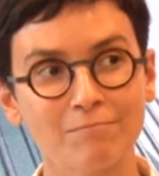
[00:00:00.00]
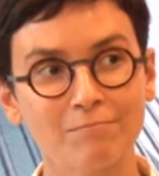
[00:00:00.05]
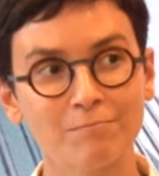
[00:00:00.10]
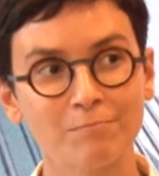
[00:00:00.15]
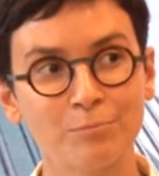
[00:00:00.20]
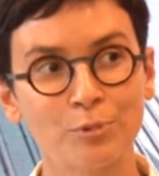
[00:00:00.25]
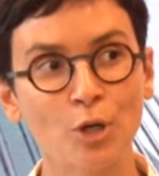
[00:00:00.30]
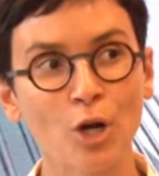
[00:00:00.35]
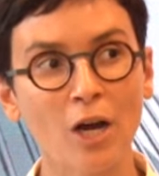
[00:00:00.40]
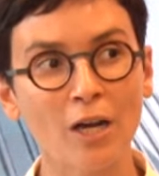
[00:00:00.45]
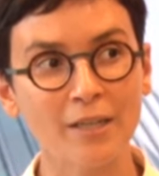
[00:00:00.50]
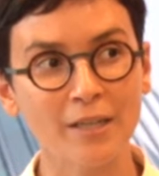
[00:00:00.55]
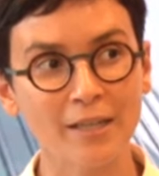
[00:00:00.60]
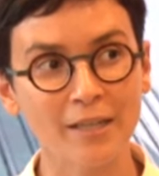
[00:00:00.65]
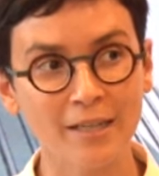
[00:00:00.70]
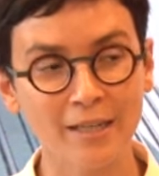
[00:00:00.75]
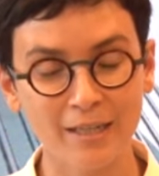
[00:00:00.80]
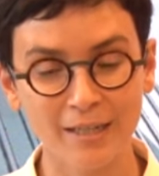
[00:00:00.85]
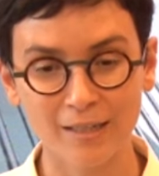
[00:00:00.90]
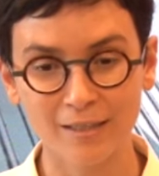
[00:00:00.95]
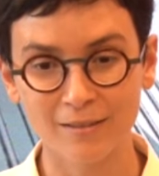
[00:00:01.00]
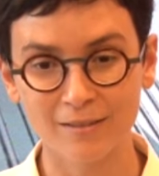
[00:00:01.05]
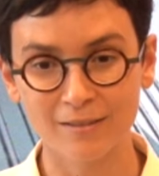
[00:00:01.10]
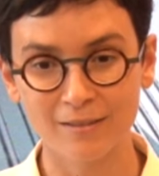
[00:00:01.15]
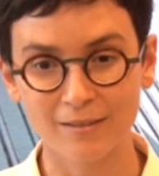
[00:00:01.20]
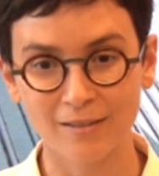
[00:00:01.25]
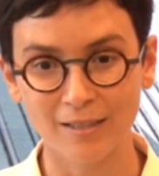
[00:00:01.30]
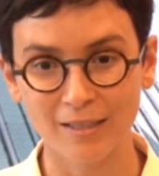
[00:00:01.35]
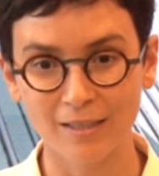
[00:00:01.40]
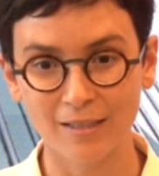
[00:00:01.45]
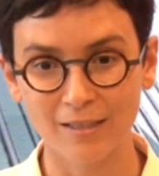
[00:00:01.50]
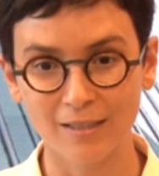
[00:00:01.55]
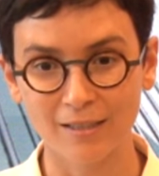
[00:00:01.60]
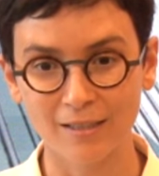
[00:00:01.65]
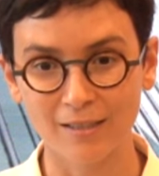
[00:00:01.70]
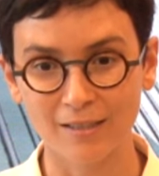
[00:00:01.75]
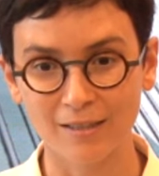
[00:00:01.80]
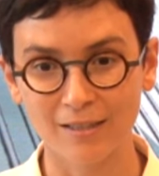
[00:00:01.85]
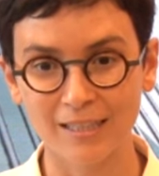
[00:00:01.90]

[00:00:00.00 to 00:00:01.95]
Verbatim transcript: broadening the,